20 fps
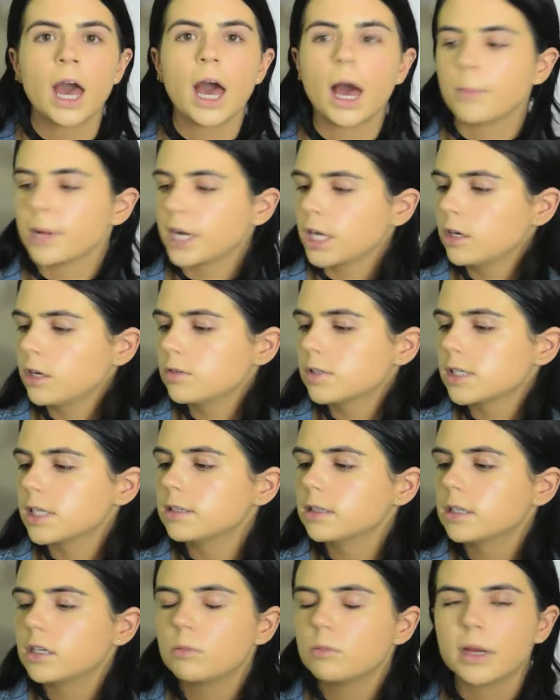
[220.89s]
I'm going to use a
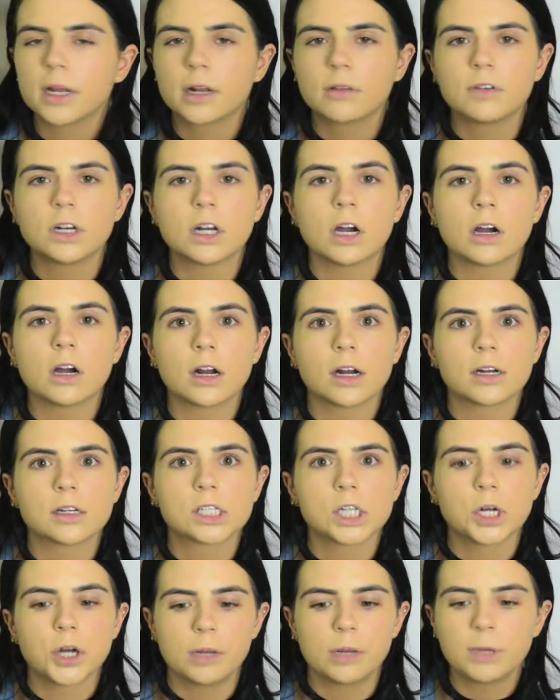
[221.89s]
little bit of
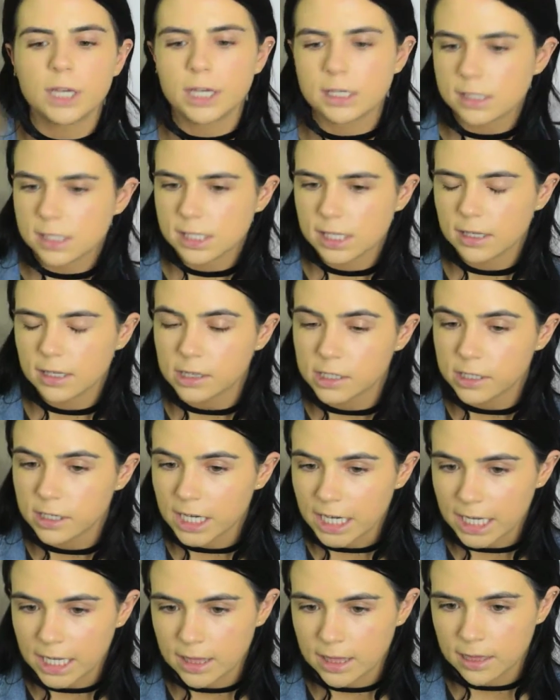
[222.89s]
NARS Creamy Concealer
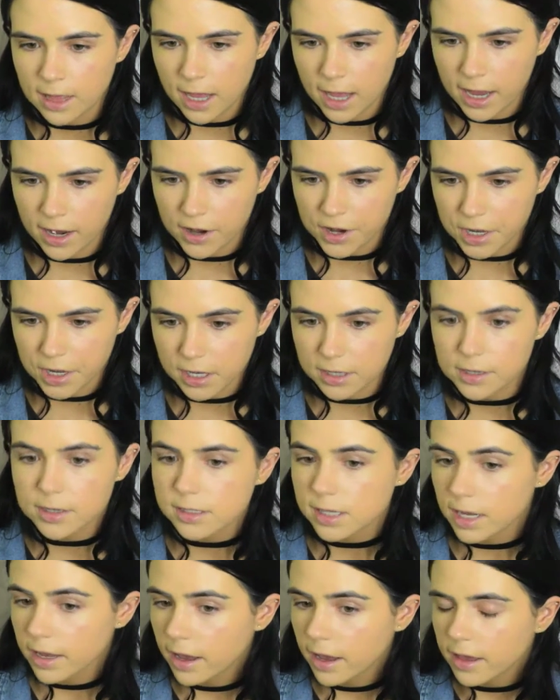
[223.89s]
in the
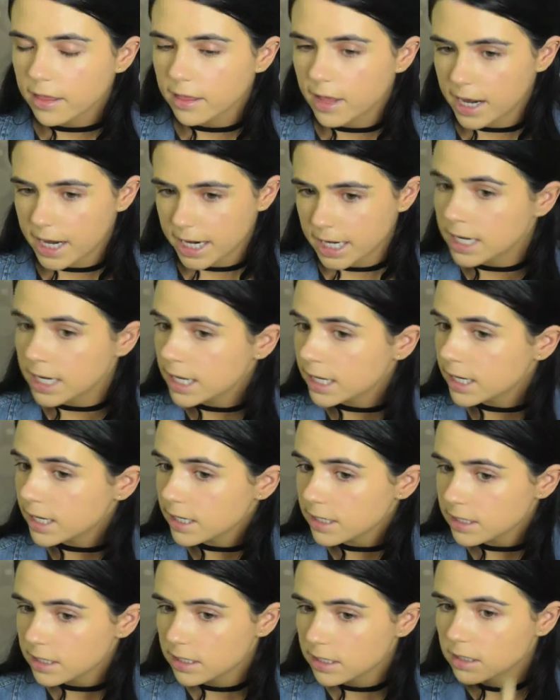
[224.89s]
areas that I need
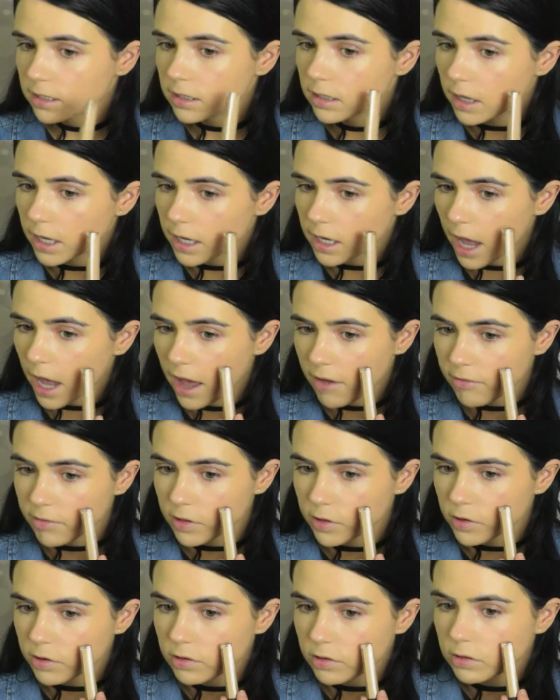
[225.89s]
it. Like I have a
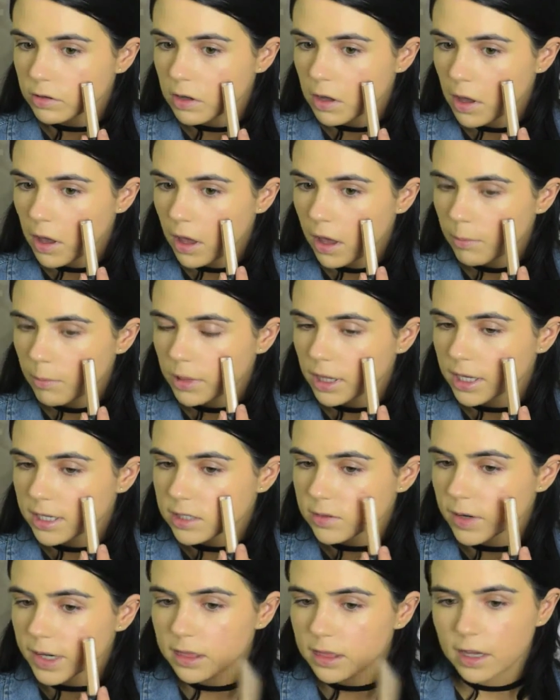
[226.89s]
little
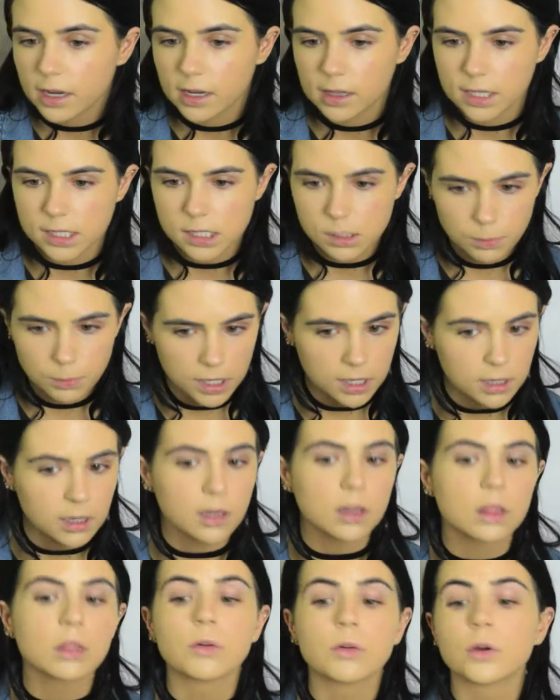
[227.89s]
place right there that's
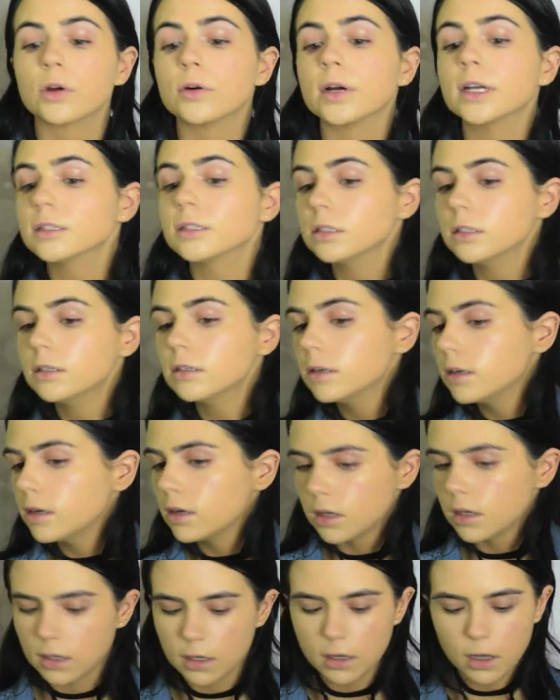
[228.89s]
peeking through and
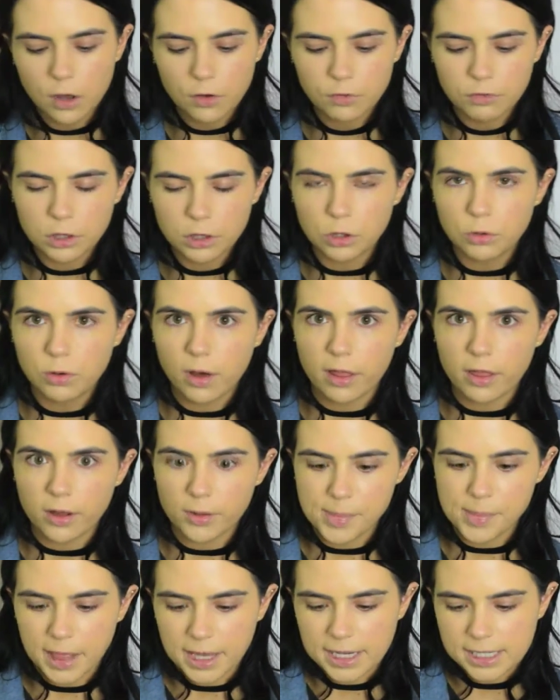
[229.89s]
a few other
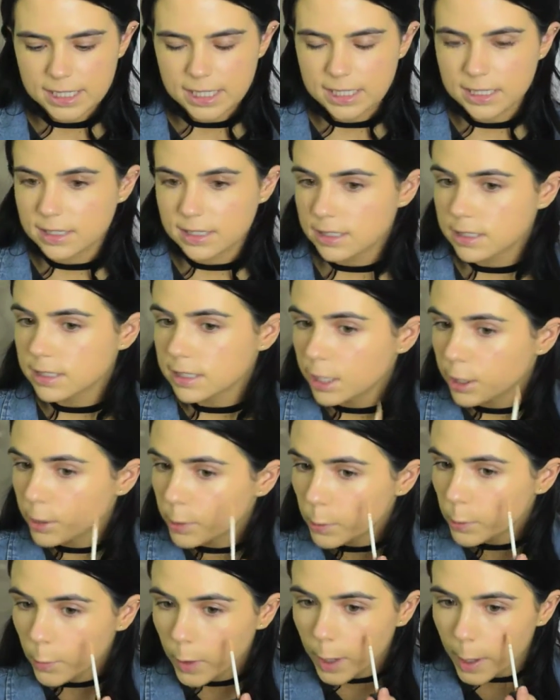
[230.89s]
places, so
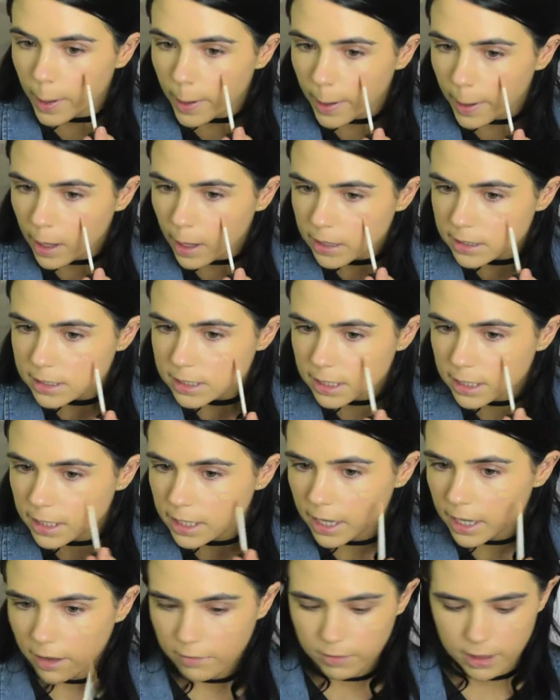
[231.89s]
let's
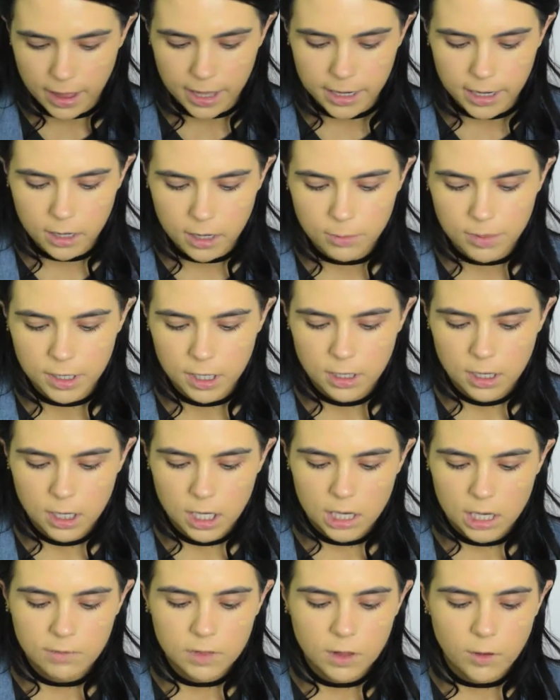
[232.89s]
cover that up.
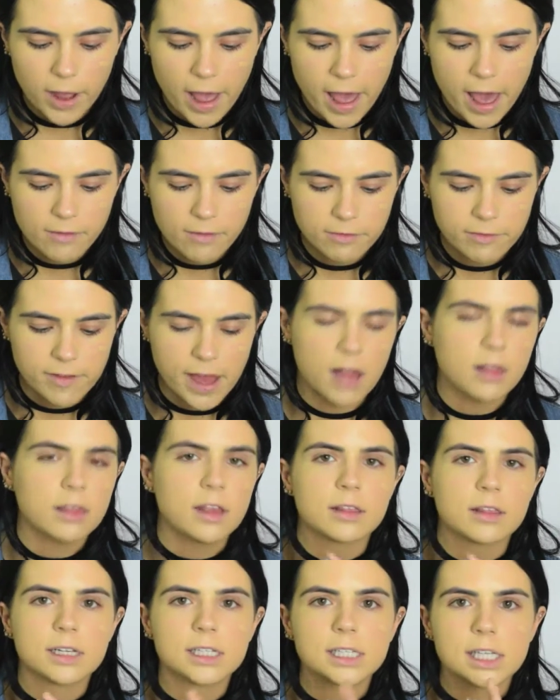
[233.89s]
Even though I have found
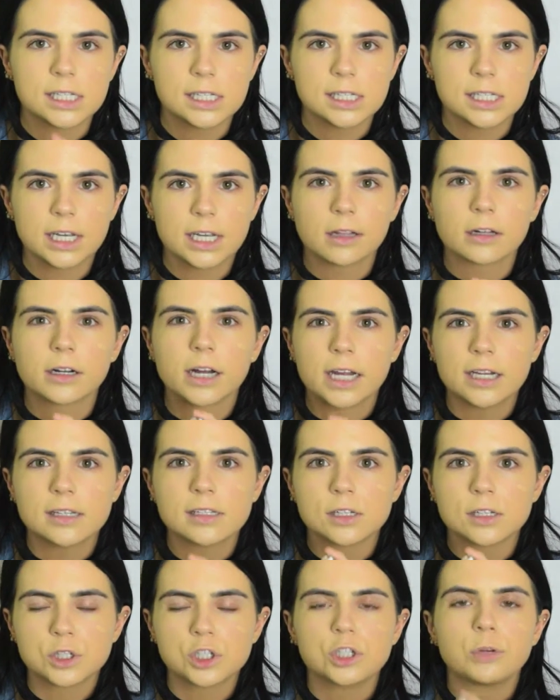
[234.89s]
that this concealer
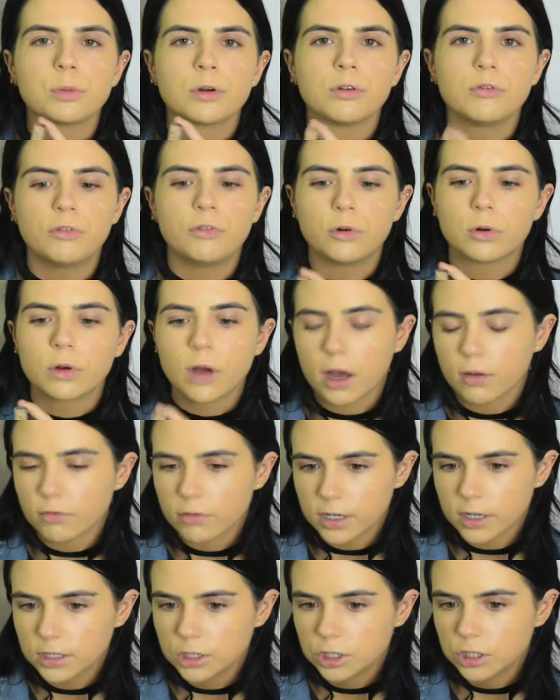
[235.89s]
isn't super full
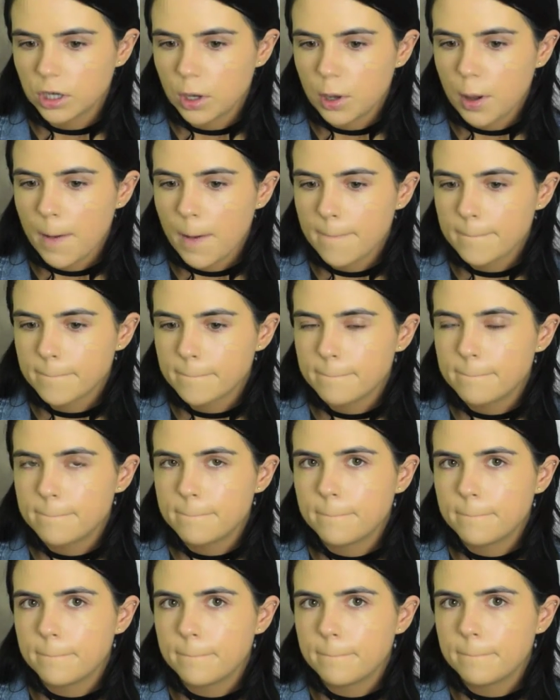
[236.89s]
coverage,
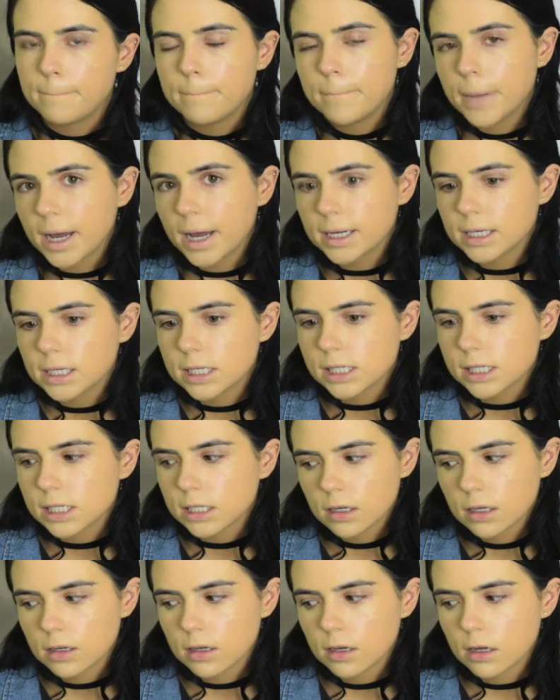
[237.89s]
but
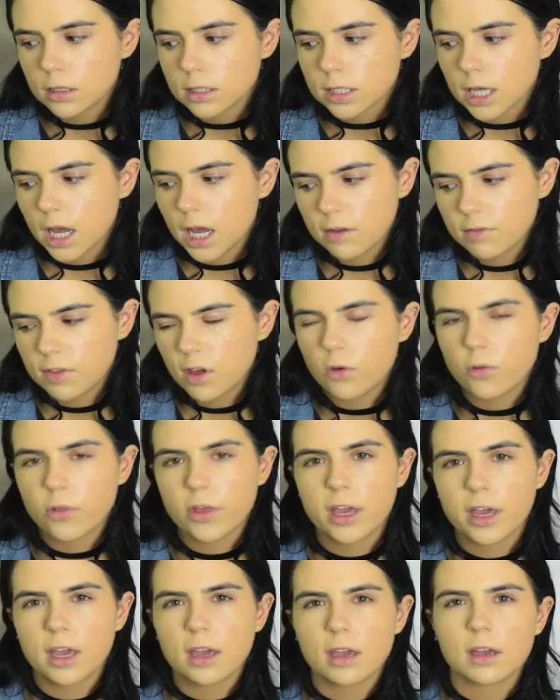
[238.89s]
it's kind of the
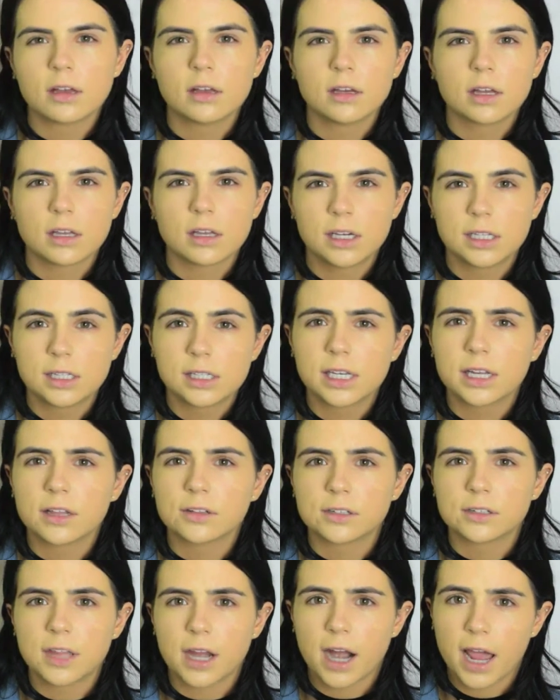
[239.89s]
only
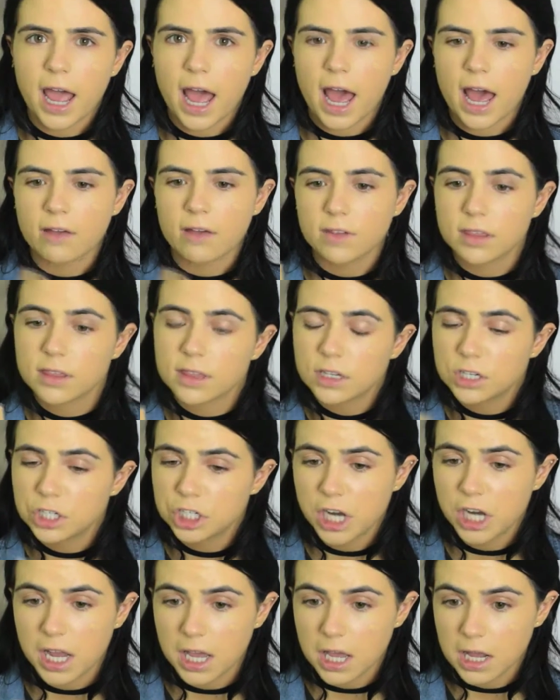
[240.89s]
concealer that I have in the
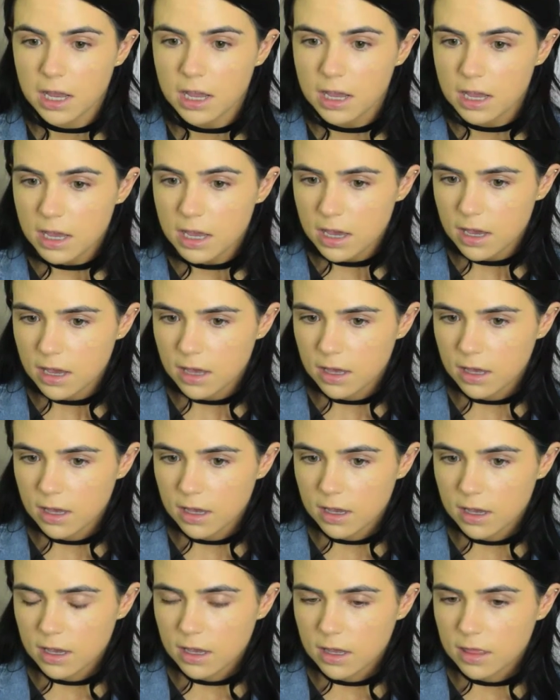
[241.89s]
shade
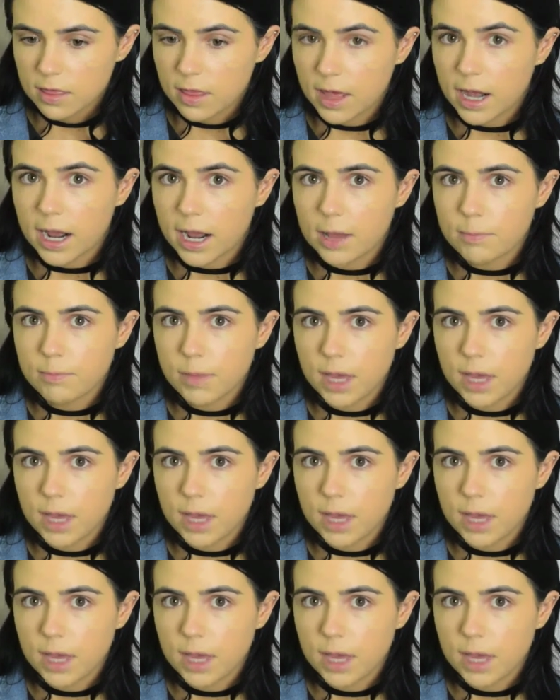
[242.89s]
that I'm